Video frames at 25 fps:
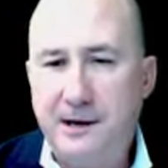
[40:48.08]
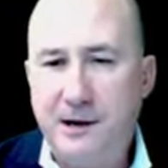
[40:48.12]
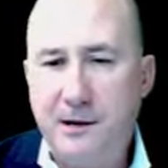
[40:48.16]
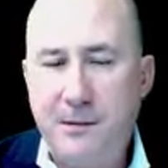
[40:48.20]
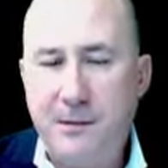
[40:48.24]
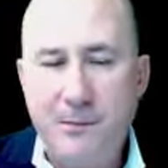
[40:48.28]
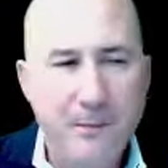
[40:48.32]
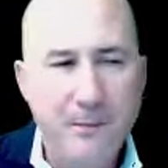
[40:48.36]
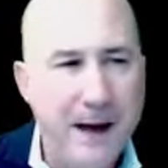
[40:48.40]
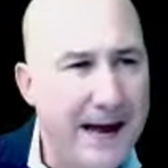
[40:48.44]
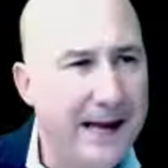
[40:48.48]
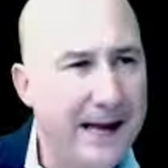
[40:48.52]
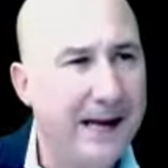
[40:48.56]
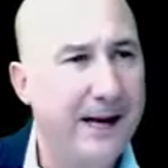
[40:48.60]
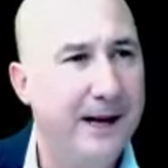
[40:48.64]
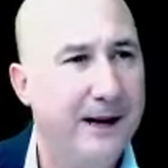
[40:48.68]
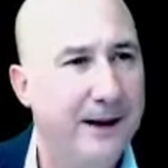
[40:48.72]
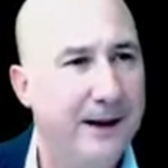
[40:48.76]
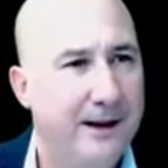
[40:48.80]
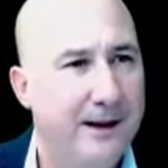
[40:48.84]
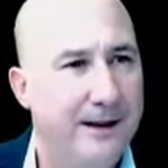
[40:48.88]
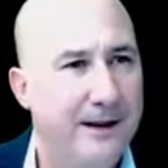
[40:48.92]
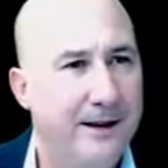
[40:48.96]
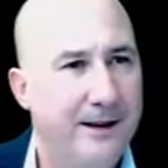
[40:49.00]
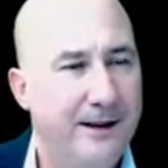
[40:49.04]
make
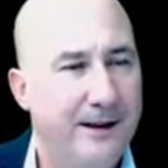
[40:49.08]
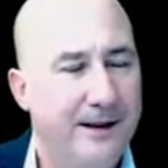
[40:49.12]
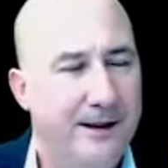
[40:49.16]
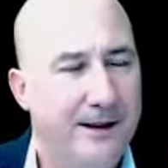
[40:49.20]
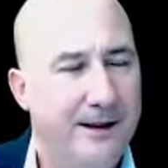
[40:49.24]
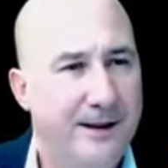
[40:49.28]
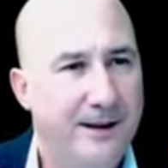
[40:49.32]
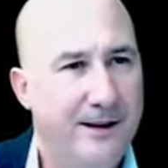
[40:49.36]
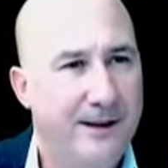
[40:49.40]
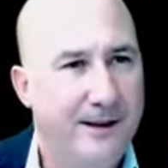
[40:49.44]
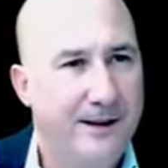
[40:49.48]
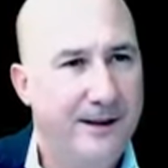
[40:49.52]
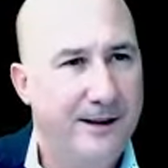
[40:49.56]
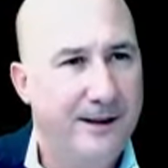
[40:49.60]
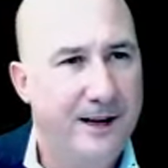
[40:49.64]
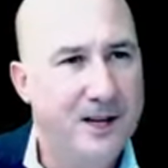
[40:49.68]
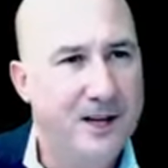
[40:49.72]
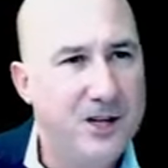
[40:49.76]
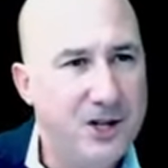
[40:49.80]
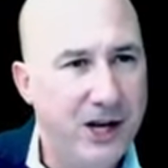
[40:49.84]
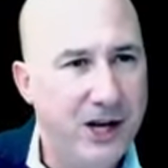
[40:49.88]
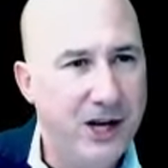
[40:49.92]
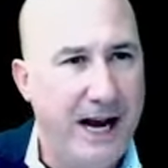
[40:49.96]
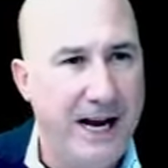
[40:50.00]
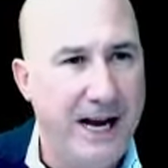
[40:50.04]
a
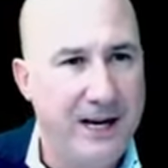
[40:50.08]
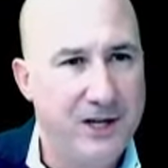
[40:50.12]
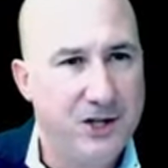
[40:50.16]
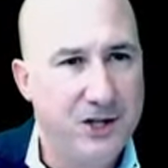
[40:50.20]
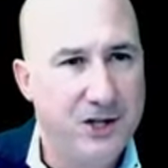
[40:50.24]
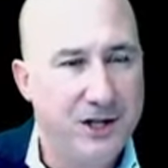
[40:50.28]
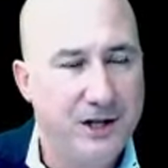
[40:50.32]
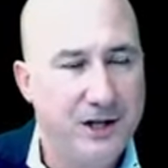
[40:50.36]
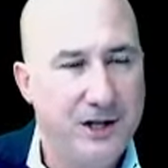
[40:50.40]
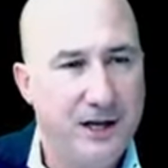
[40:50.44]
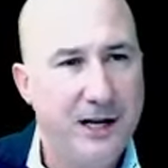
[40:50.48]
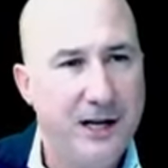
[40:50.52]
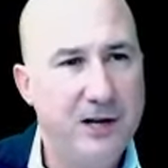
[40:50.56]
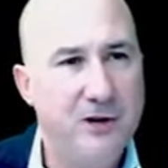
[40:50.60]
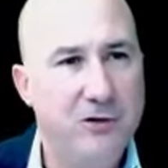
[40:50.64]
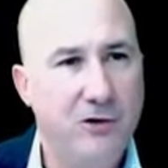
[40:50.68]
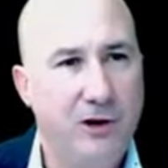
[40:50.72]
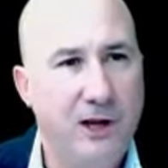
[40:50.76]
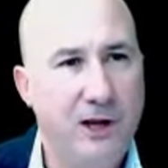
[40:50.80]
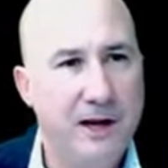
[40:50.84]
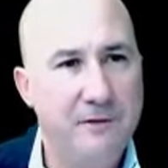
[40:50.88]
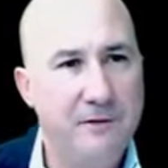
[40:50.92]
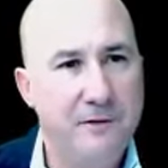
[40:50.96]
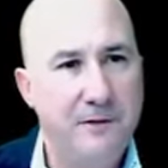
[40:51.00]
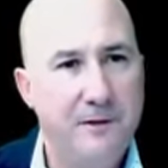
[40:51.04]
change in your
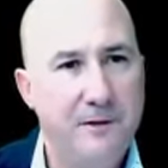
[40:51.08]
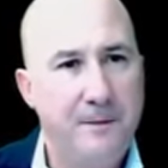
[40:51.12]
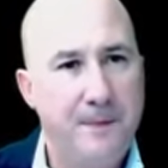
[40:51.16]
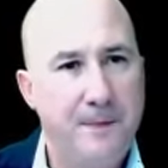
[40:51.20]
life.